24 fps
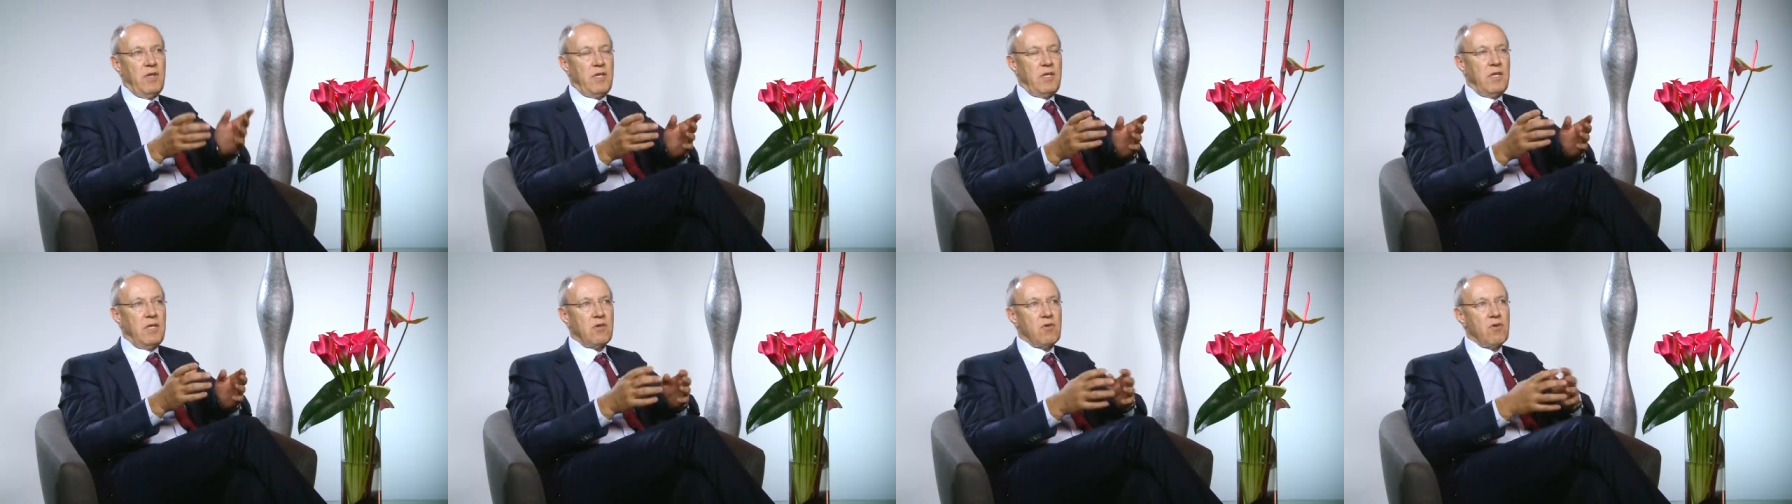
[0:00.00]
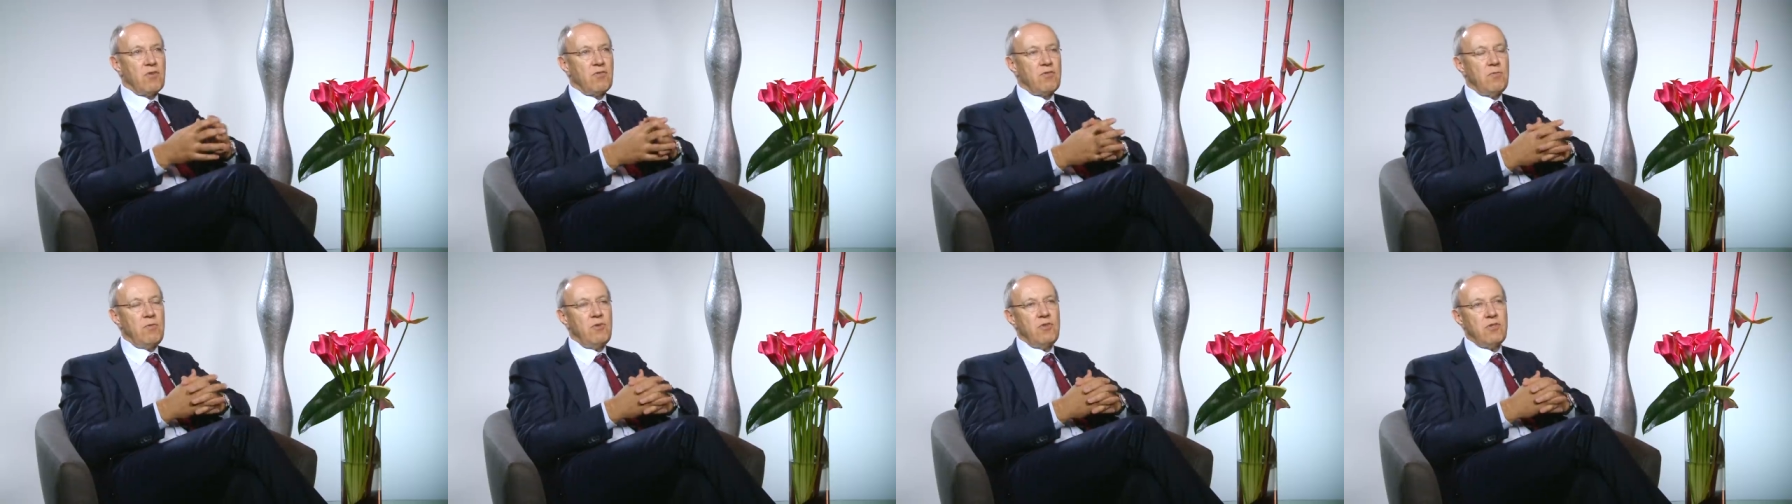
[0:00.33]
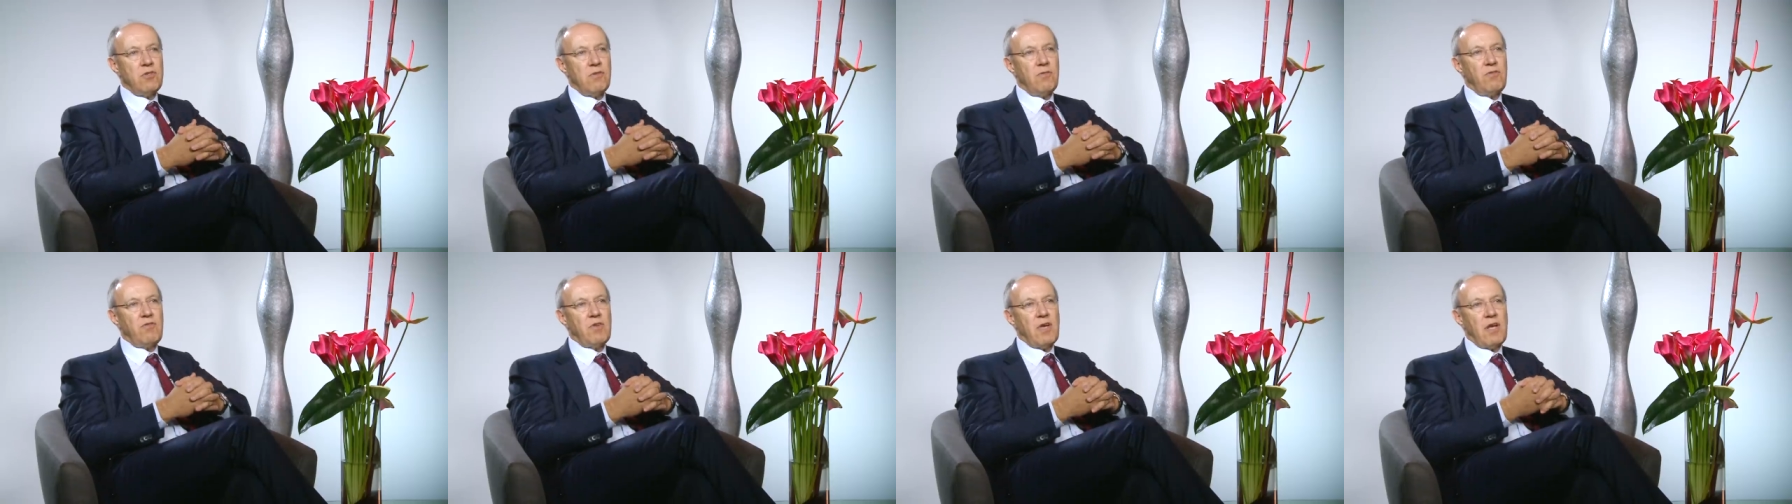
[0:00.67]
The
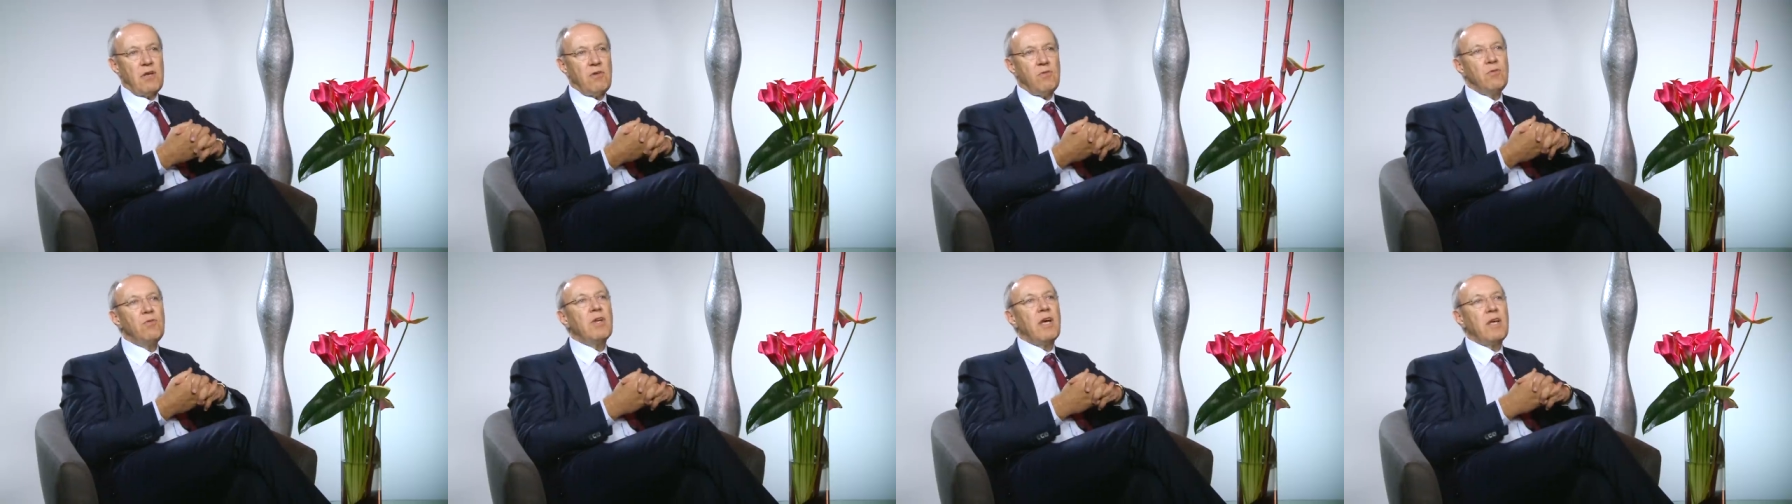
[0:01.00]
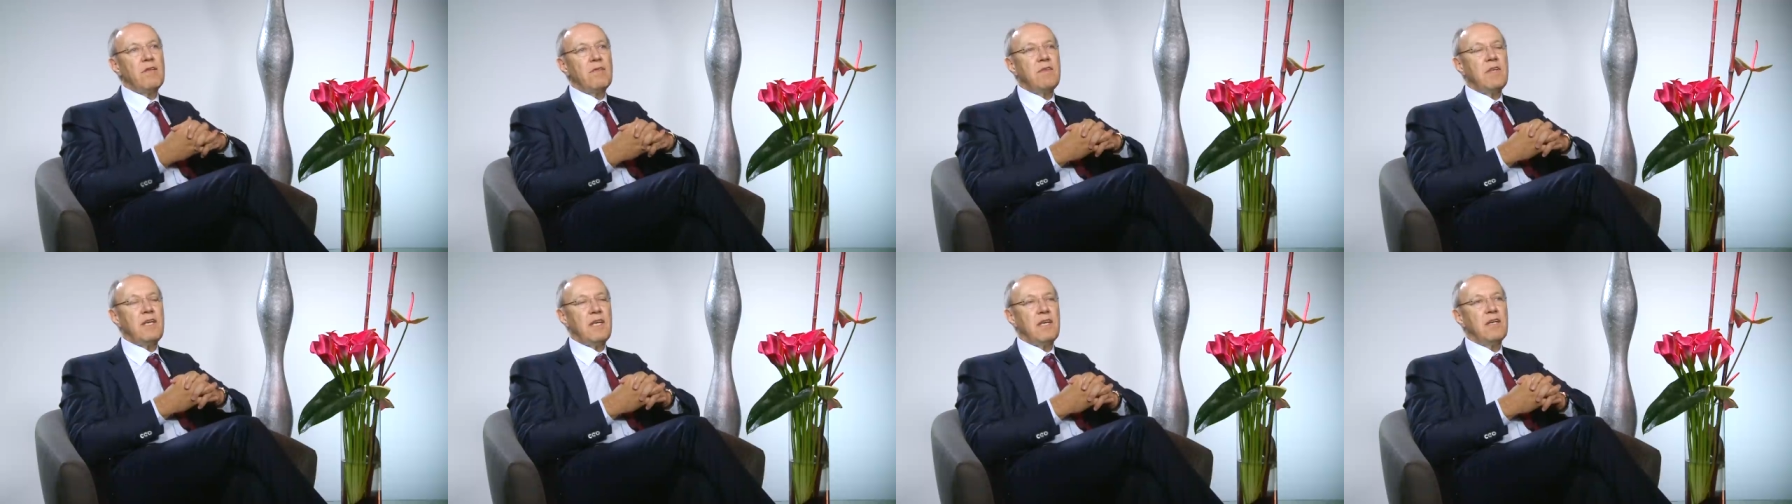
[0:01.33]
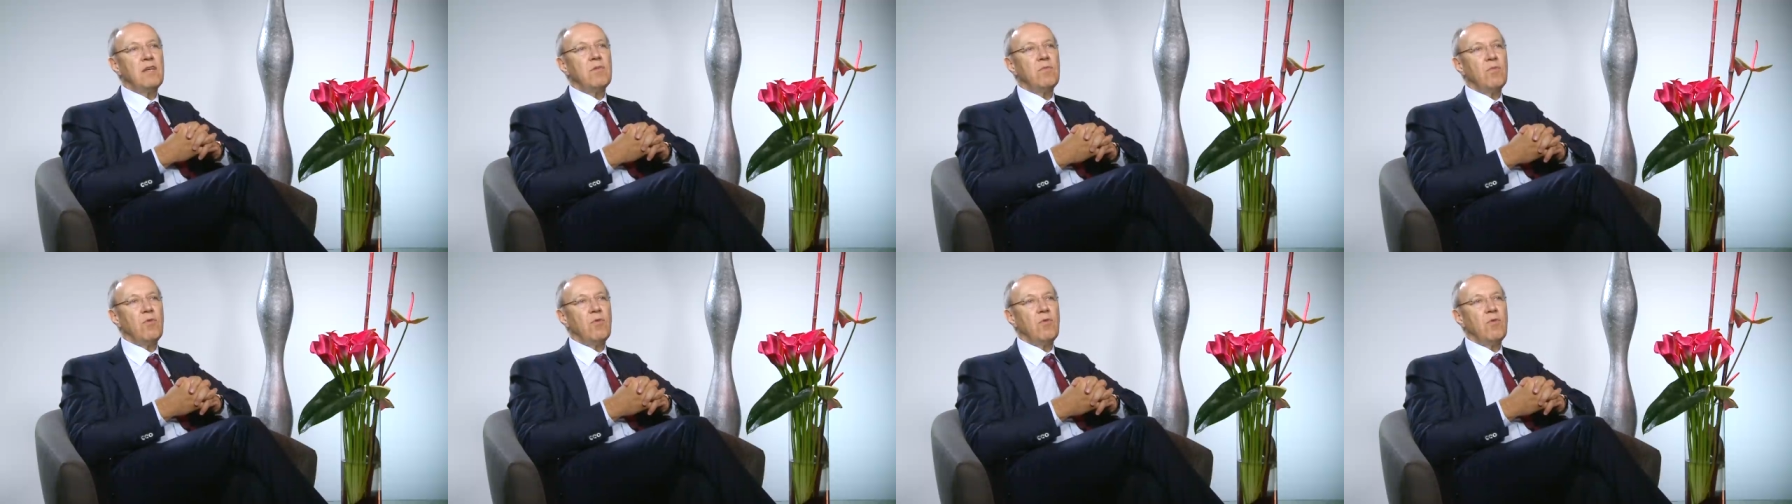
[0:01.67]
contribution of Tsai Lun, I think,